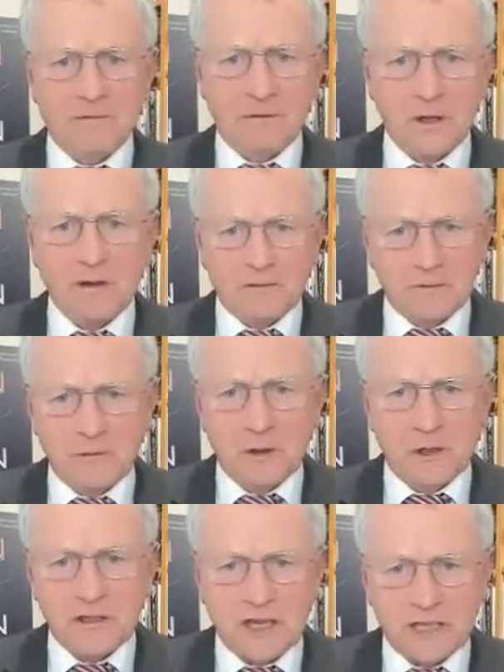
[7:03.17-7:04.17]

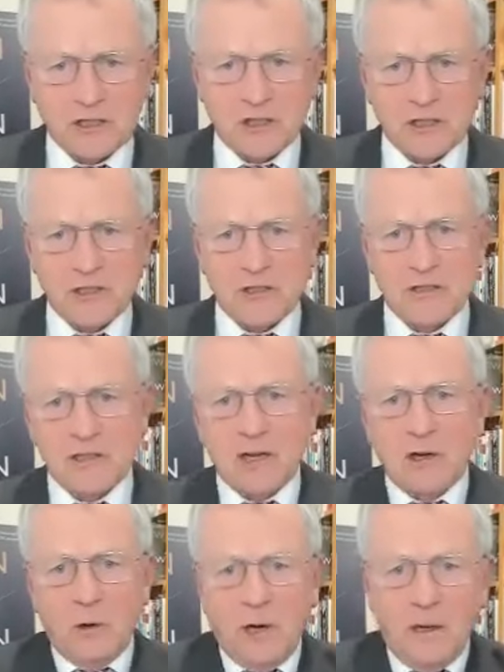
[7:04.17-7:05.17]
full attention,
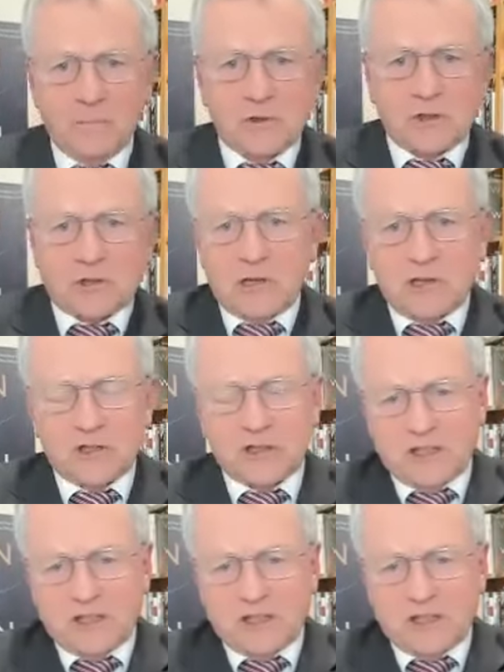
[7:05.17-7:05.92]
no arms crossed.